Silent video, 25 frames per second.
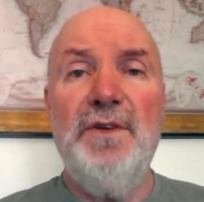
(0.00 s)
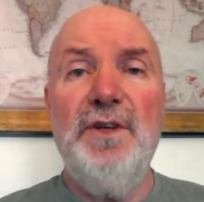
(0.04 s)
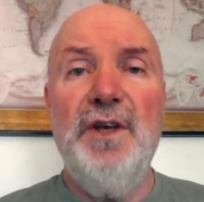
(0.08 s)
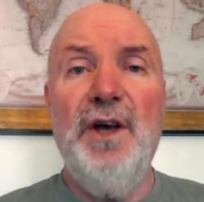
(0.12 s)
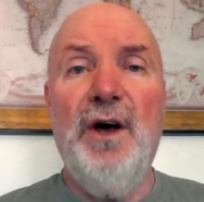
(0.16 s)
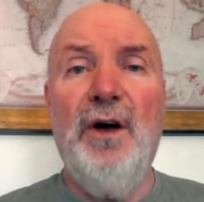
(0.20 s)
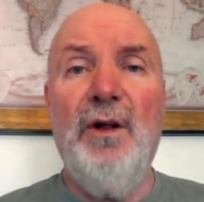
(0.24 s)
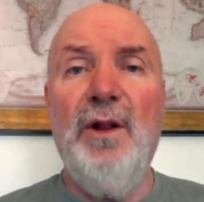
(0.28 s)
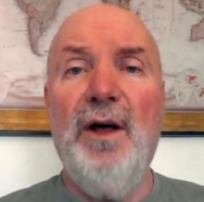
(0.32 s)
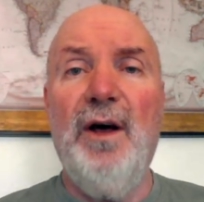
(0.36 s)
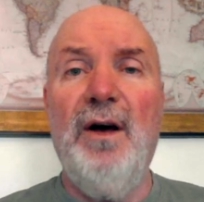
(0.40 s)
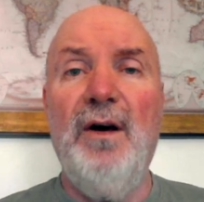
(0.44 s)

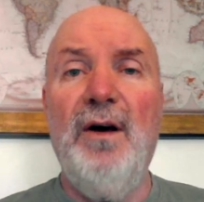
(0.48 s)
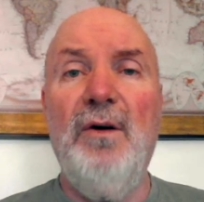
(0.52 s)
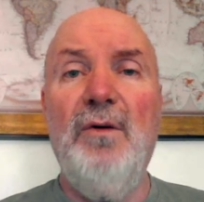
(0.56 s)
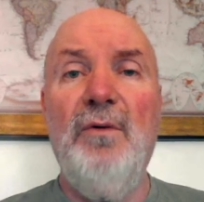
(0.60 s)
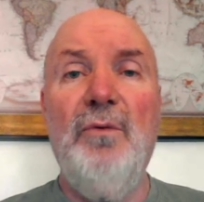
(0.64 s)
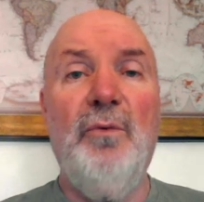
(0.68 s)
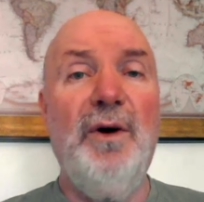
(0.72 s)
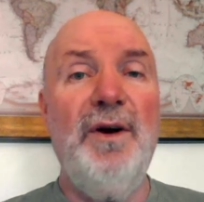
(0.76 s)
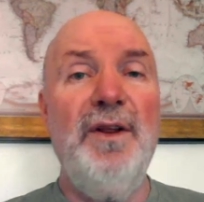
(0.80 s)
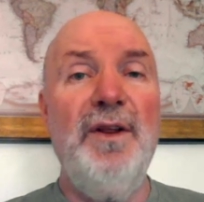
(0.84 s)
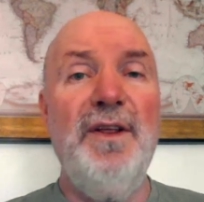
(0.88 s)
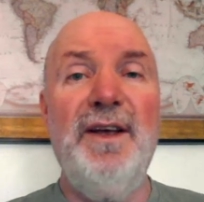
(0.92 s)

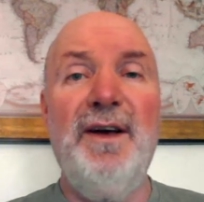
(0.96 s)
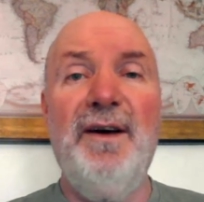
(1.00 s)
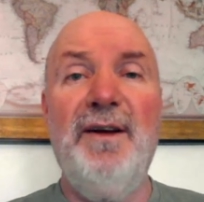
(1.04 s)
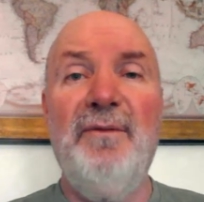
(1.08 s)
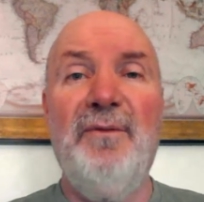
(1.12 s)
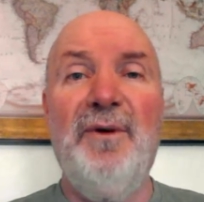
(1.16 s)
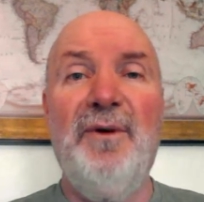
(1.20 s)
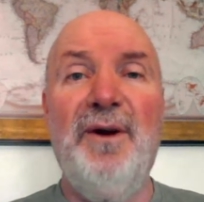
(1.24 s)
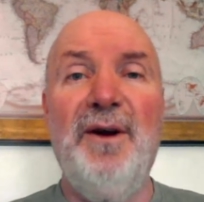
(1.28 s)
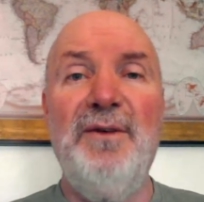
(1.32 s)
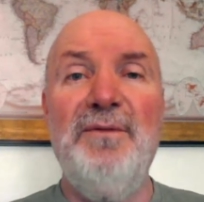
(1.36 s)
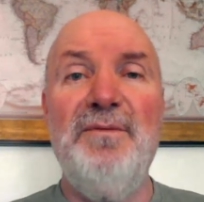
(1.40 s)
YOLO. What do you
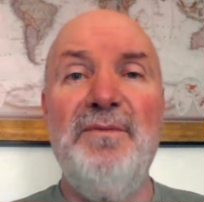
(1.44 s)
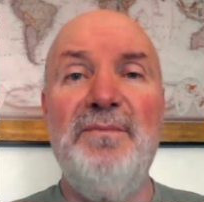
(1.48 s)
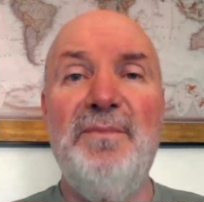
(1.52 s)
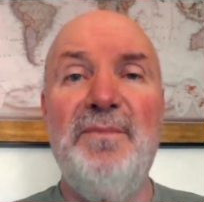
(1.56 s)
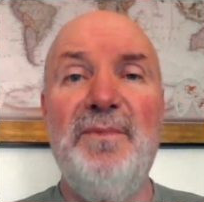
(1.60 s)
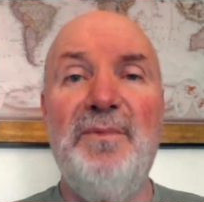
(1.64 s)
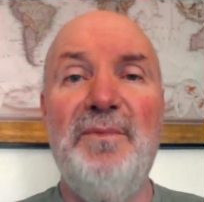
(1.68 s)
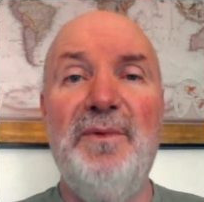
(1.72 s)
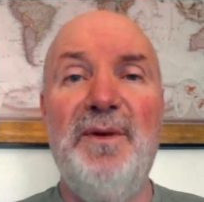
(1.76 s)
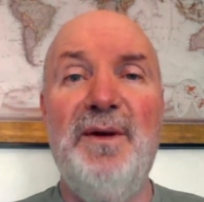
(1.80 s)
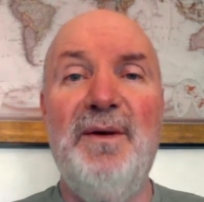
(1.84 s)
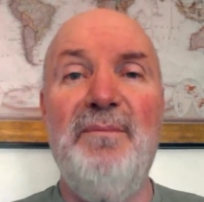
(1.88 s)
got? What do
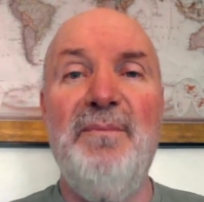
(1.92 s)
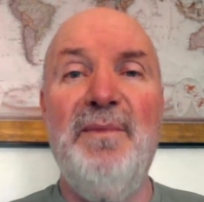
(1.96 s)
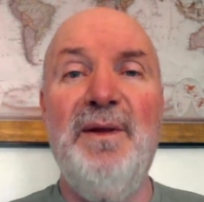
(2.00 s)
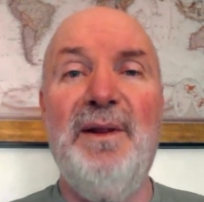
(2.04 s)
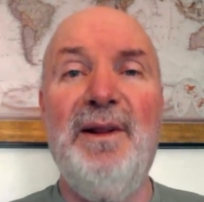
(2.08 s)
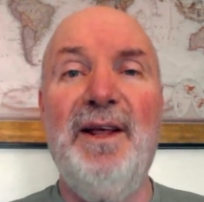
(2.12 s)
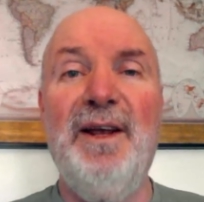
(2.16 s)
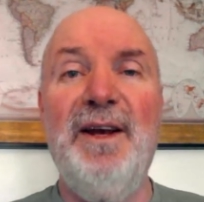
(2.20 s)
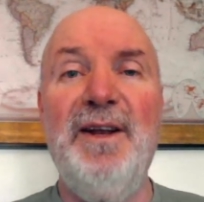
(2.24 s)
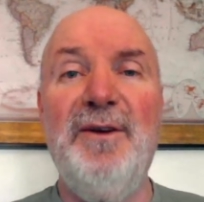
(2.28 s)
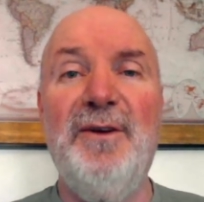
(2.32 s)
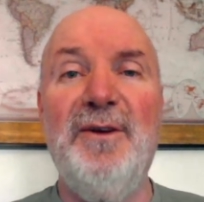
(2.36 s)
the
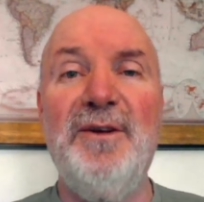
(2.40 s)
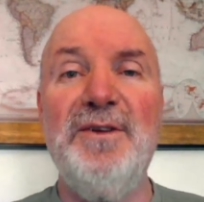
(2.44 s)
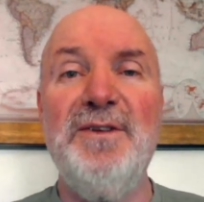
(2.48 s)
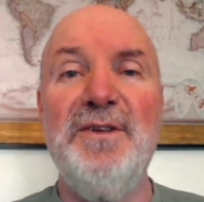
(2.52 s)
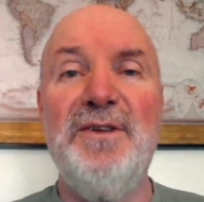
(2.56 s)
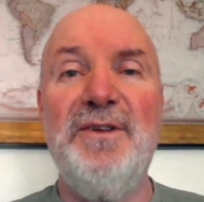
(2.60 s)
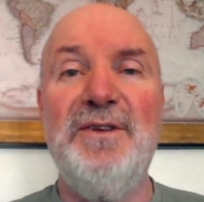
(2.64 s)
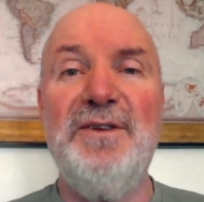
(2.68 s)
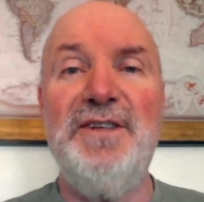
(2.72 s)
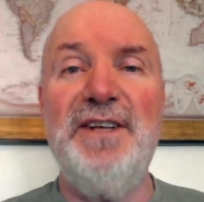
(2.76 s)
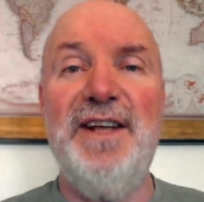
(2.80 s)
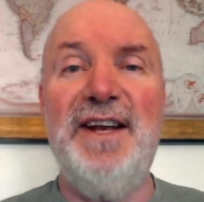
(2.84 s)
millennials
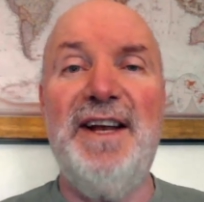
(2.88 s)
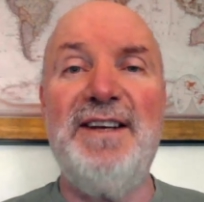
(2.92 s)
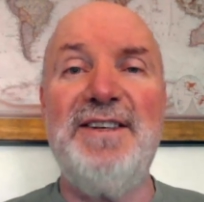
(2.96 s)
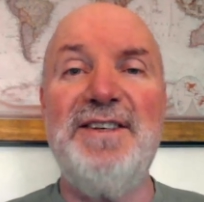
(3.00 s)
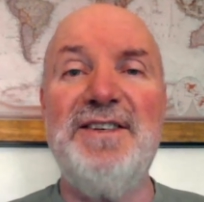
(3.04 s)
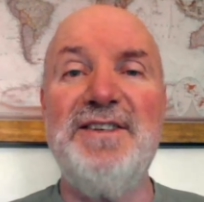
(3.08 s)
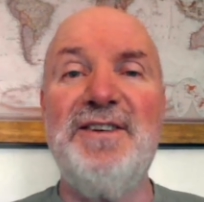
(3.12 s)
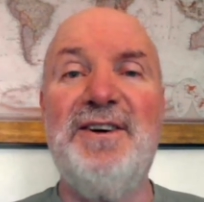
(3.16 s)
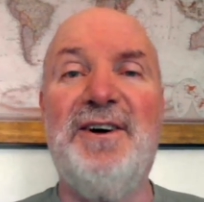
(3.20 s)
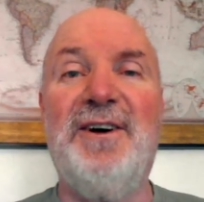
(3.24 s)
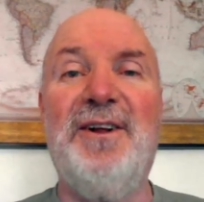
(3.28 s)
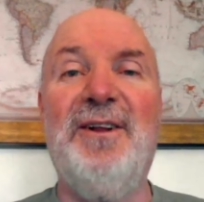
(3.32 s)
or the Gen
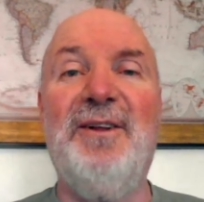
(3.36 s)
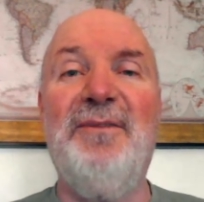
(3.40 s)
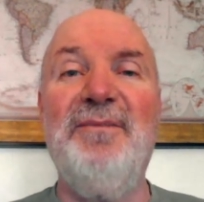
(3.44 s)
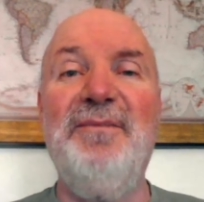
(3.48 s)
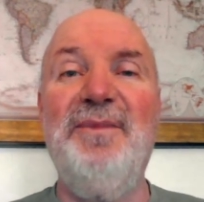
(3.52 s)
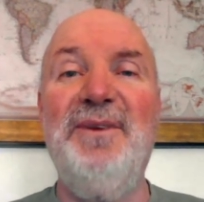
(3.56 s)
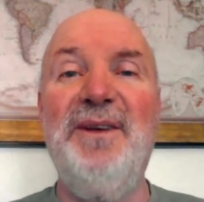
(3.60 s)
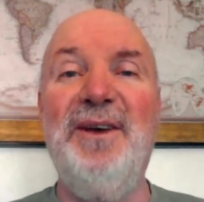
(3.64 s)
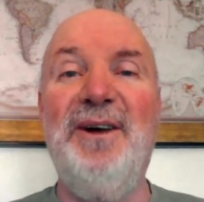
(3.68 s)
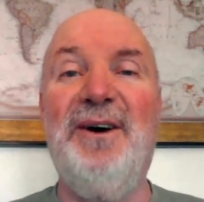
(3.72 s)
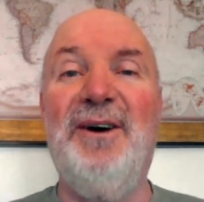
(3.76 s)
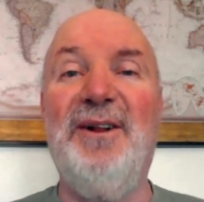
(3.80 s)
X's call
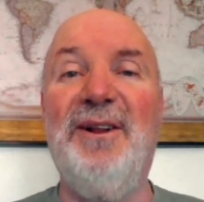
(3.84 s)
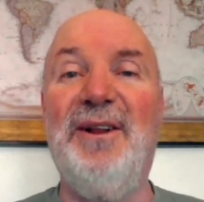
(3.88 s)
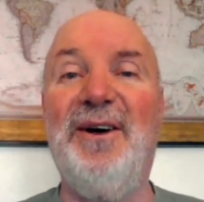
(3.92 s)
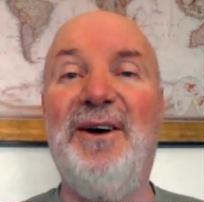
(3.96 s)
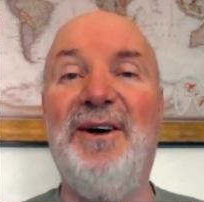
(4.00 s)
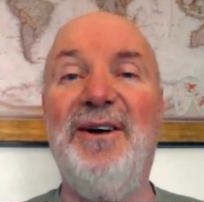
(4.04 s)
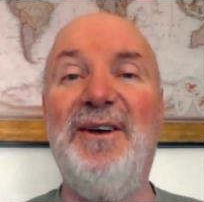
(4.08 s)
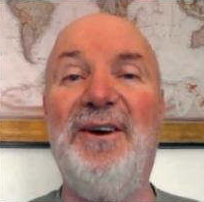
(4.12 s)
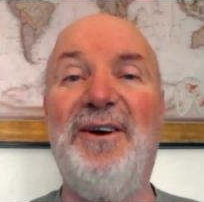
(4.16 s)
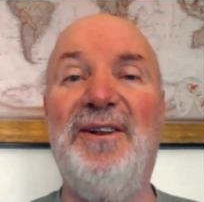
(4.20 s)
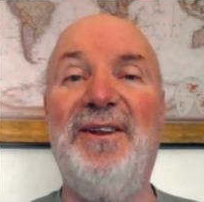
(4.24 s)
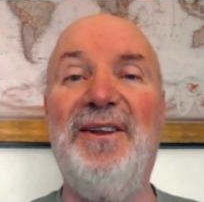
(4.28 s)
them?
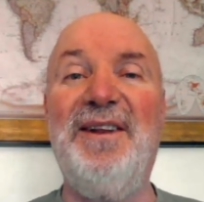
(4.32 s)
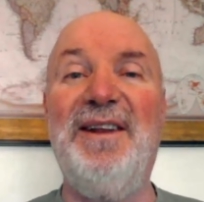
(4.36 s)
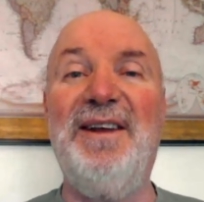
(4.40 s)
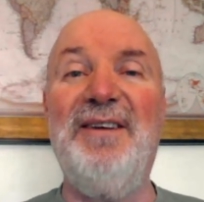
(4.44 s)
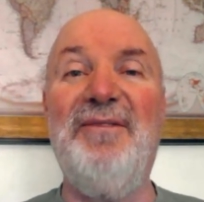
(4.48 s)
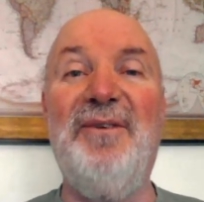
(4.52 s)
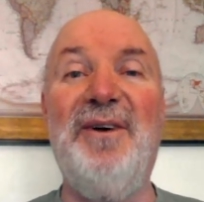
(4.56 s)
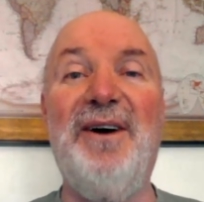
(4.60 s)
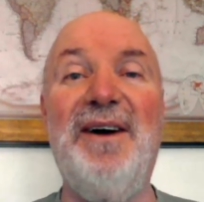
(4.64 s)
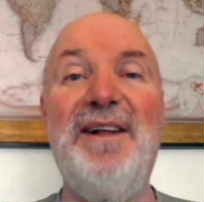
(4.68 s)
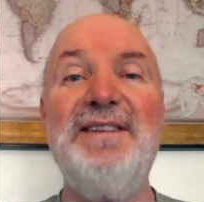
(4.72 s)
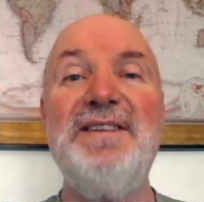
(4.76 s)
YOLO. You only
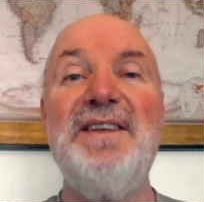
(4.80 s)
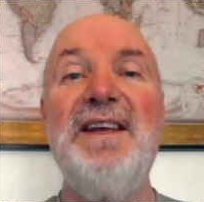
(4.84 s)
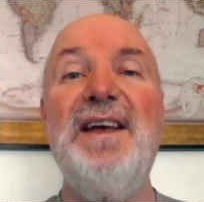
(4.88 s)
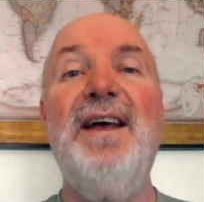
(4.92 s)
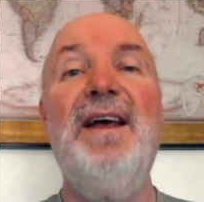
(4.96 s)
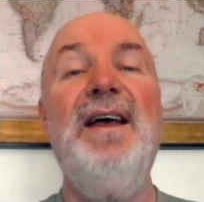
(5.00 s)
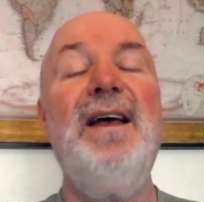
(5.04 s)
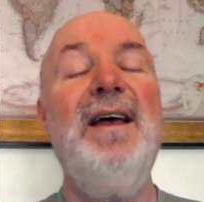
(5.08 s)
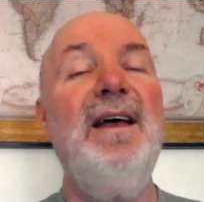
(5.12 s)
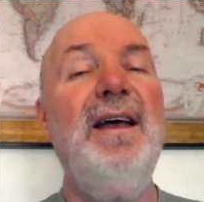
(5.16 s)
live once.